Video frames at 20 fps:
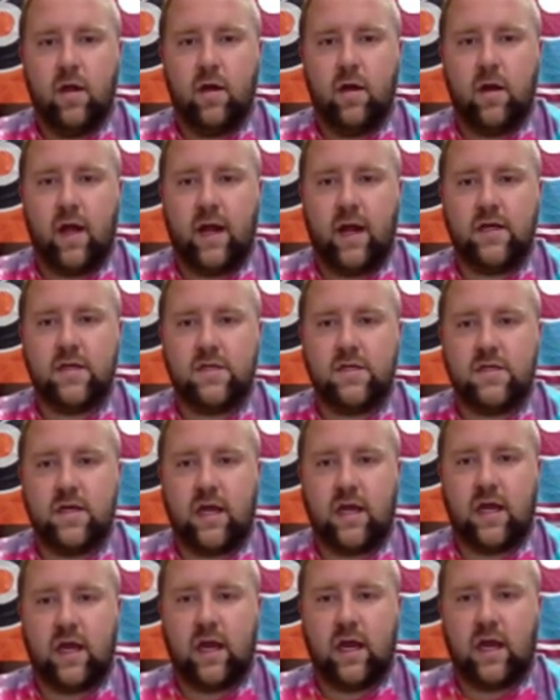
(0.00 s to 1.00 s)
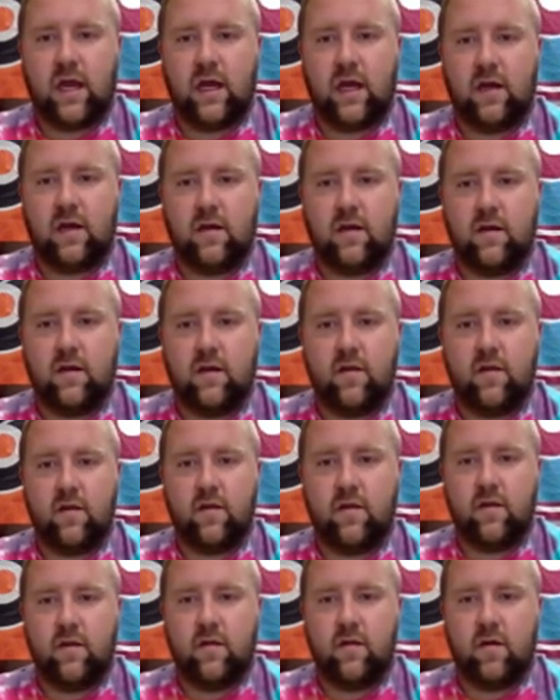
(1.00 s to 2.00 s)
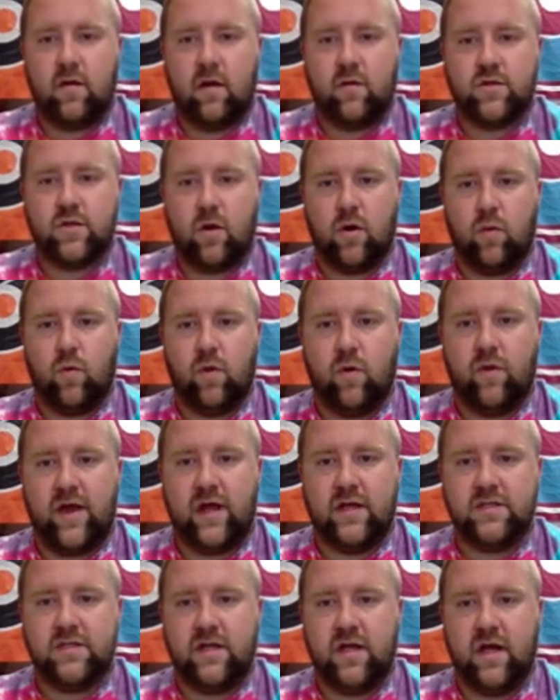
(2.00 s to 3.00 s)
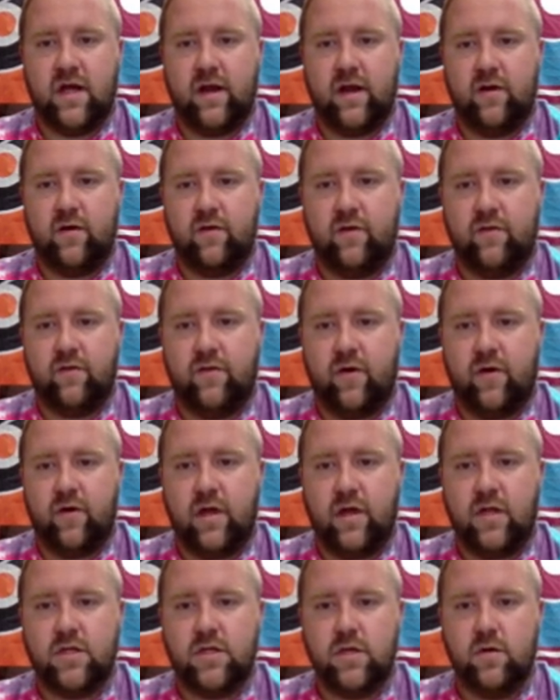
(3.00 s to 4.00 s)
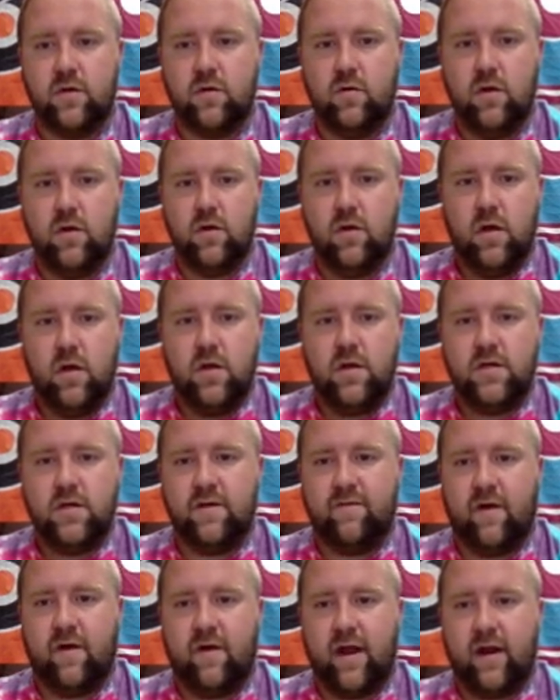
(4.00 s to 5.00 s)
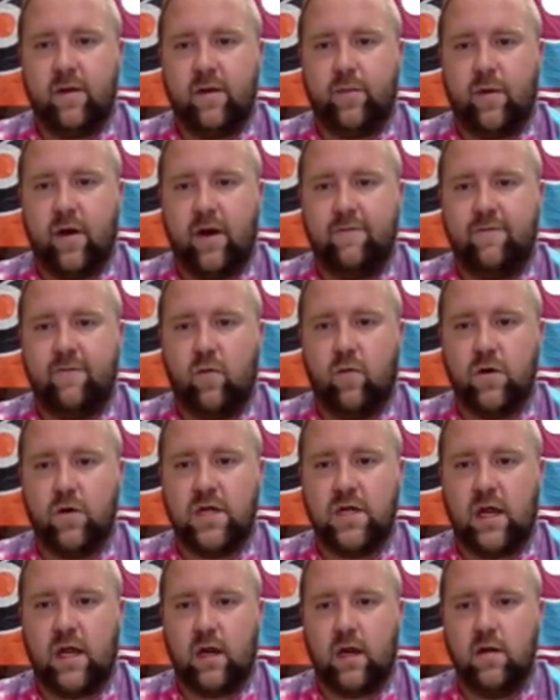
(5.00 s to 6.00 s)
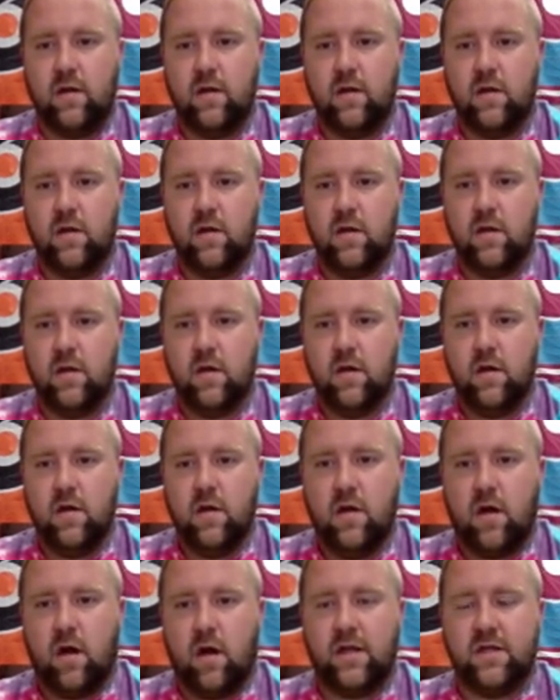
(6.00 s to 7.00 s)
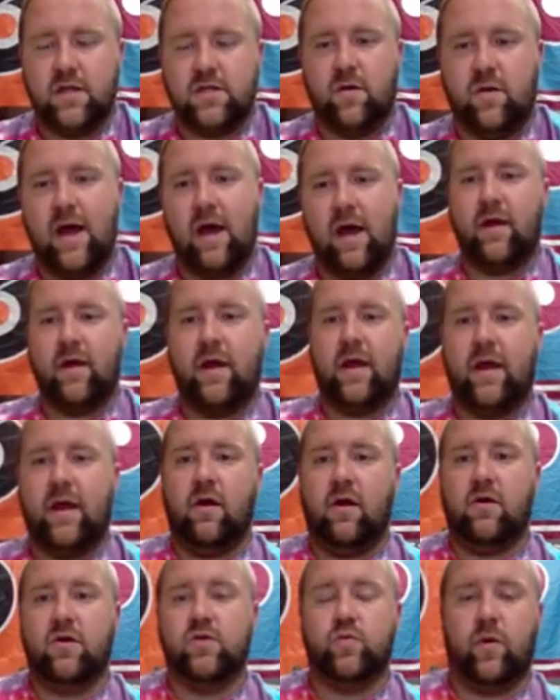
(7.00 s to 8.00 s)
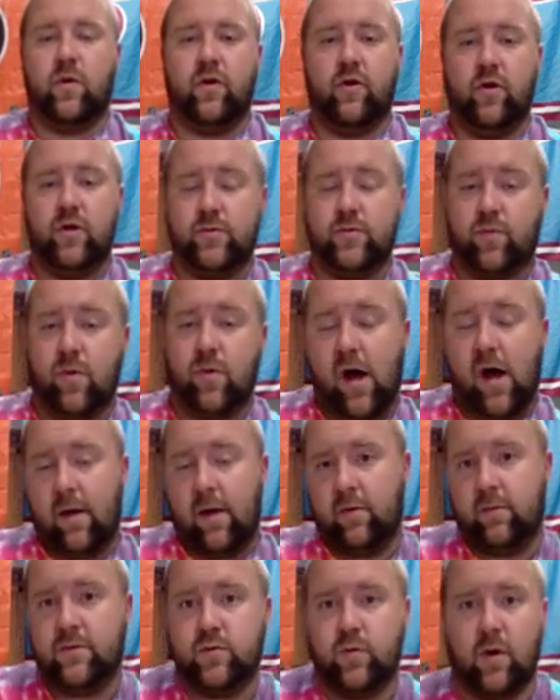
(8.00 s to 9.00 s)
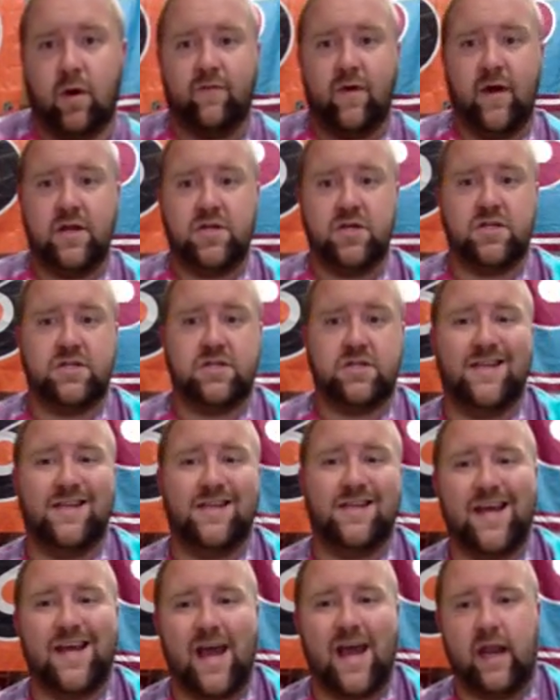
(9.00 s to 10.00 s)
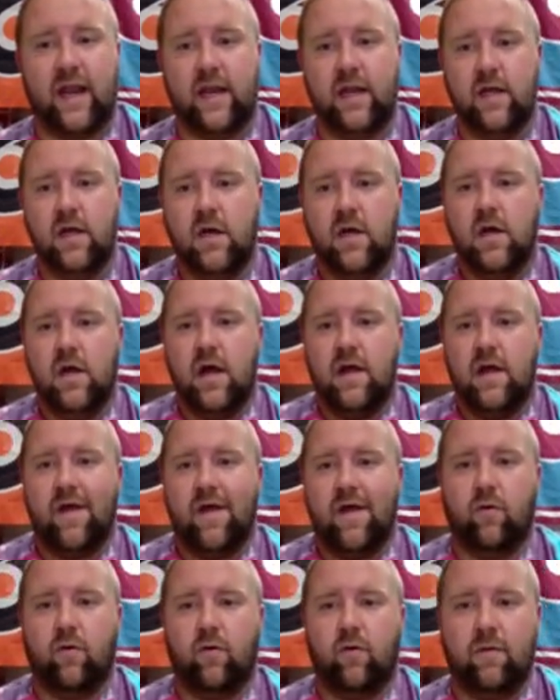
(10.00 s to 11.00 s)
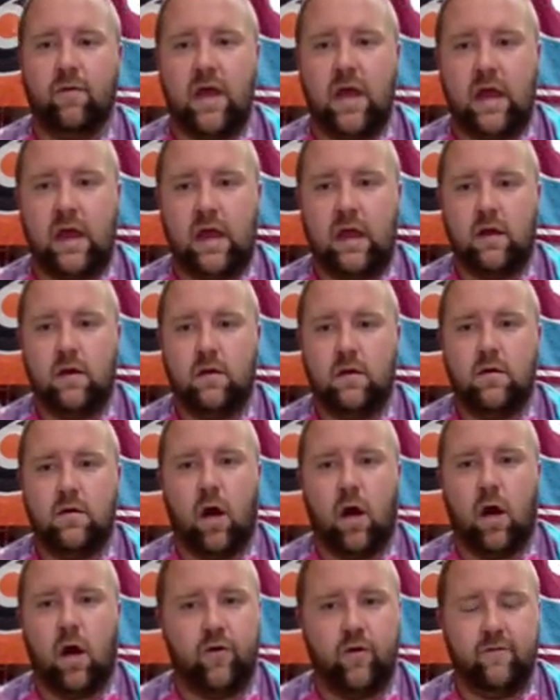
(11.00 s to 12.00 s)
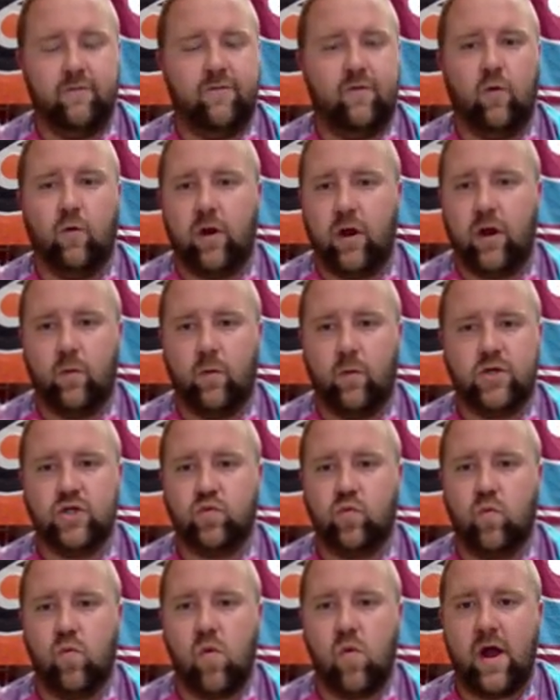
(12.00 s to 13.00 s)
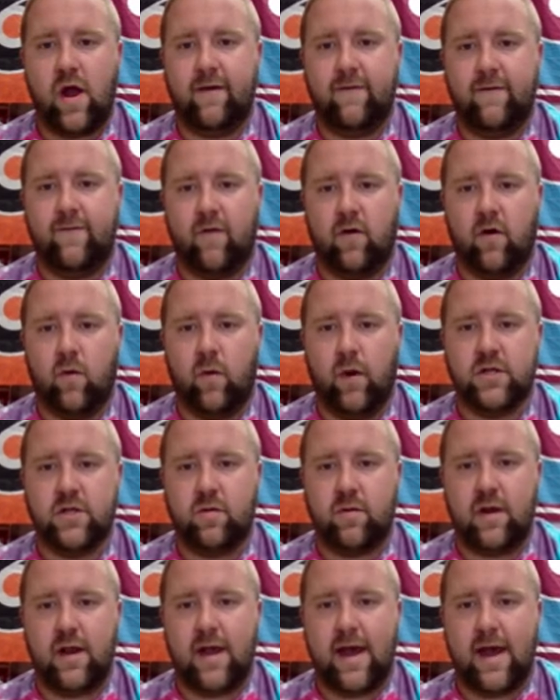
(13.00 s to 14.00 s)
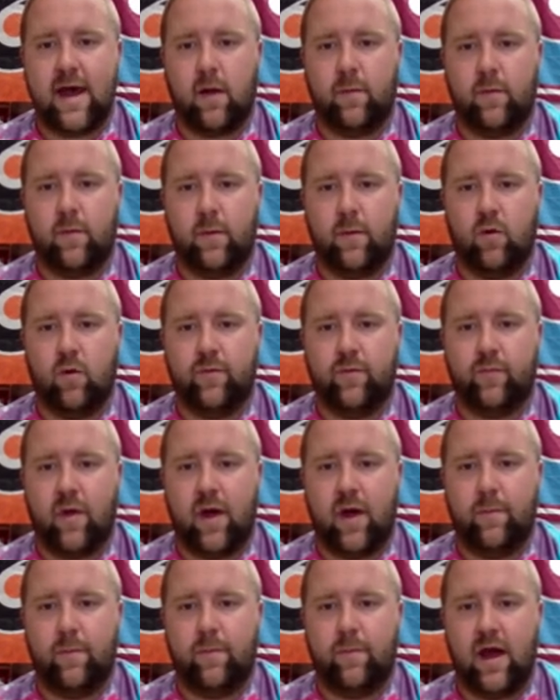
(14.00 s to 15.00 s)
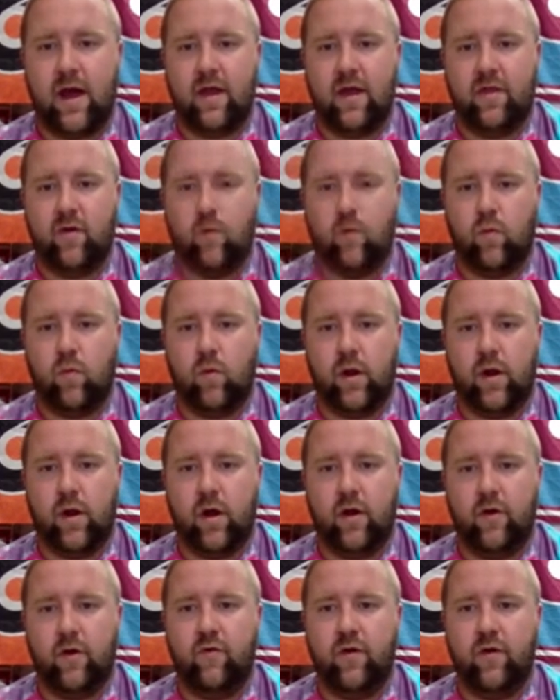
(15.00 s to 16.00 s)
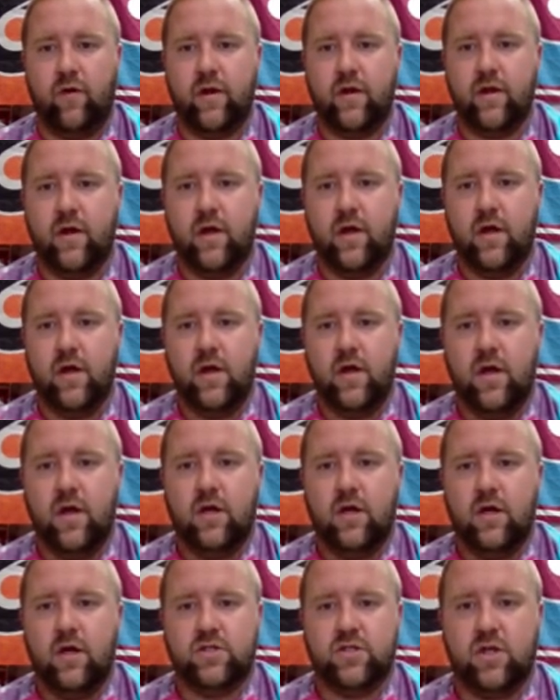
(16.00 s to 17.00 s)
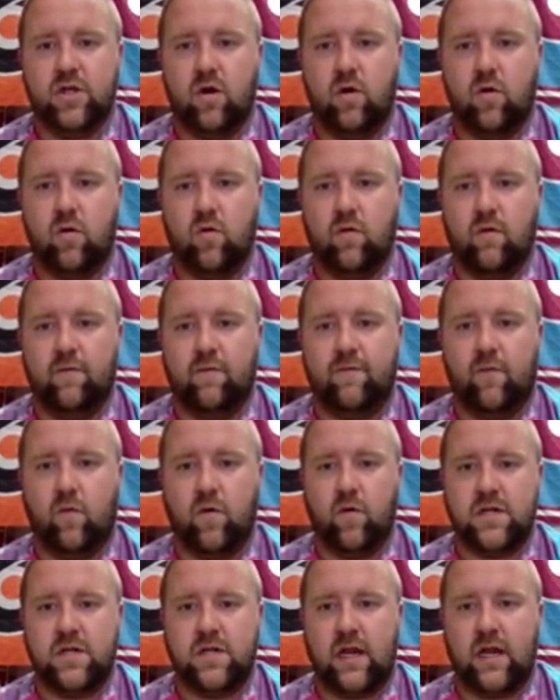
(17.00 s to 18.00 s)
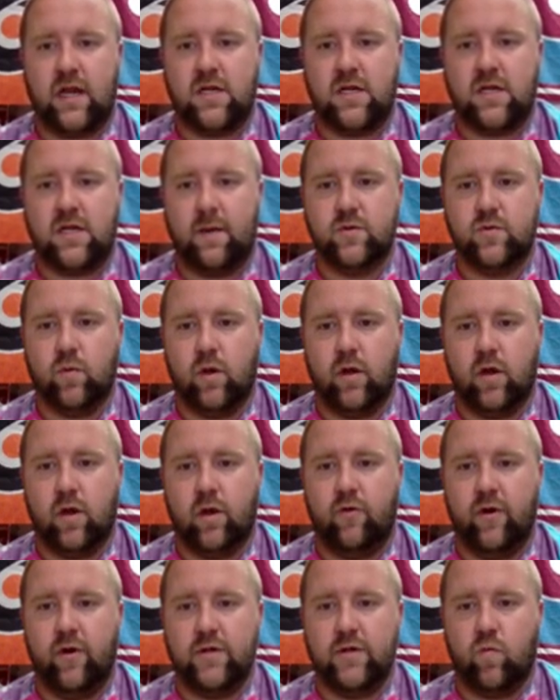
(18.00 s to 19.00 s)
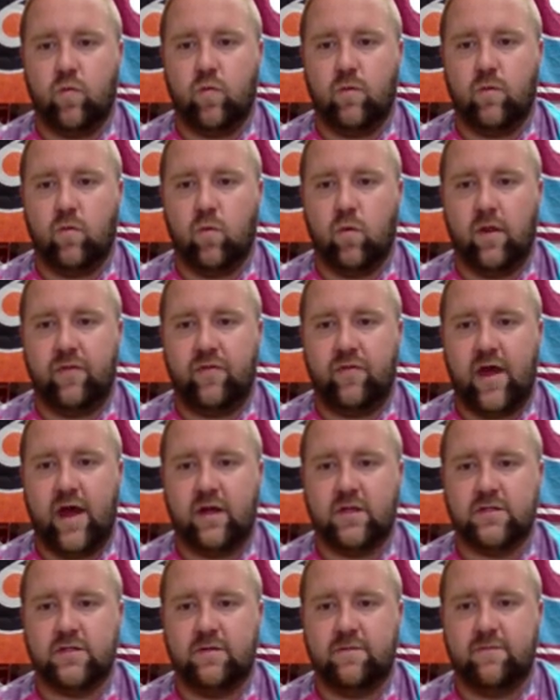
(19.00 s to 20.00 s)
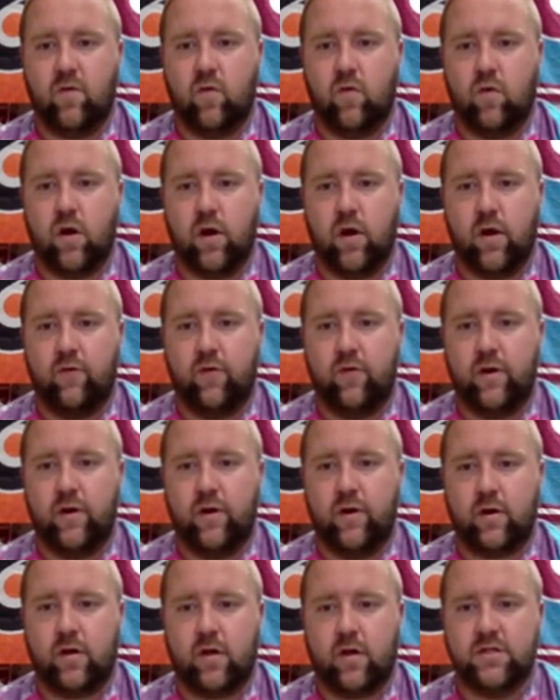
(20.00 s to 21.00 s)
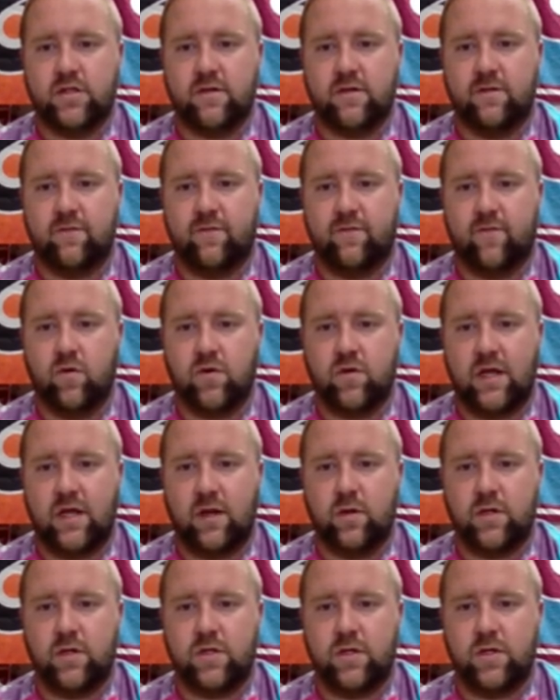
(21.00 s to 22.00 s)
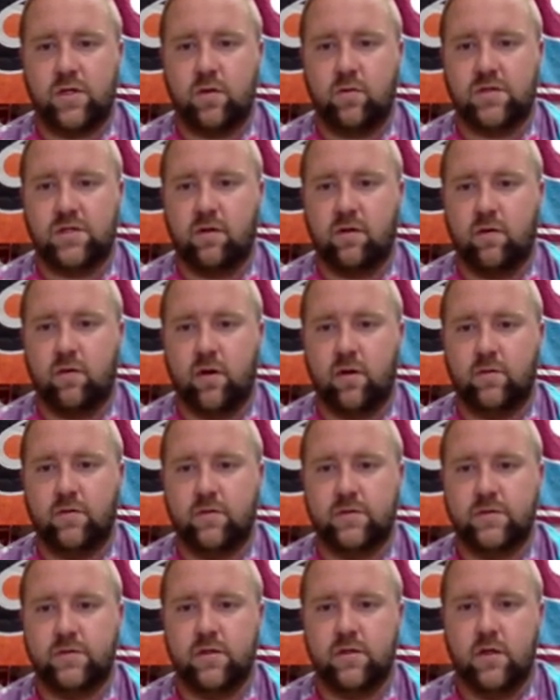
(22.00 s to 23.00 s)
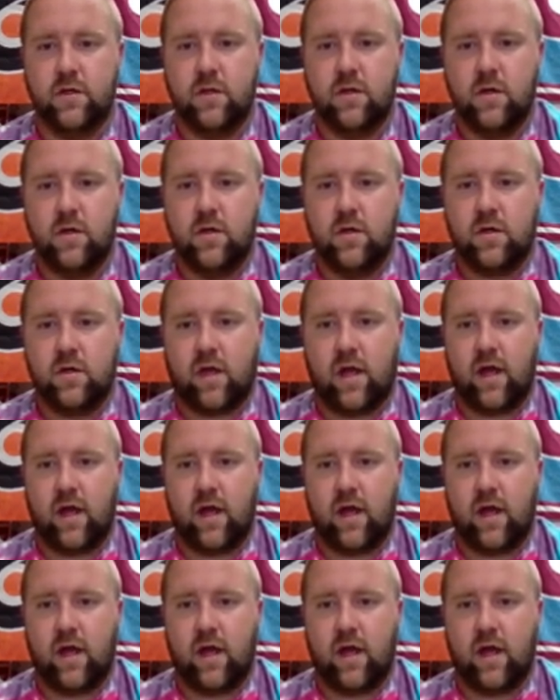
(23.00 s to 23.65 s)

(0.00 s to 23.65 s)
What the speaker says: 1,932 divided by 14. All right, so now here's one of those problems where if I just did 10, that would give me 140, which is way far away. So now I'm going to multiply it by the 100. So 14 times 100 is 1,400 because it's a 14 with 2 zeros. Okay, I'm